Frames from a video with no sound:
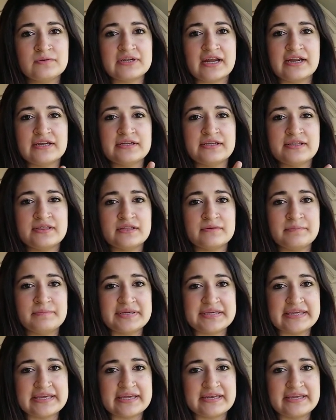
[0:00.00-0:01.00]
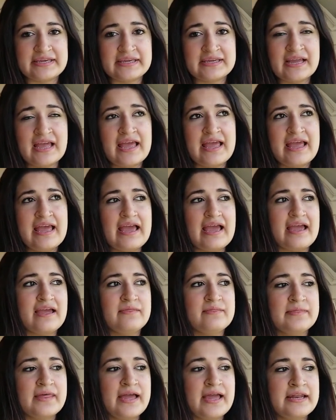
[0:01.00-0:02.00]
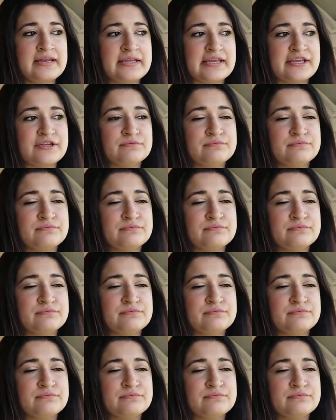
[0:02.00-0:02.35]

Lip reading: kind of in the beginning, and then it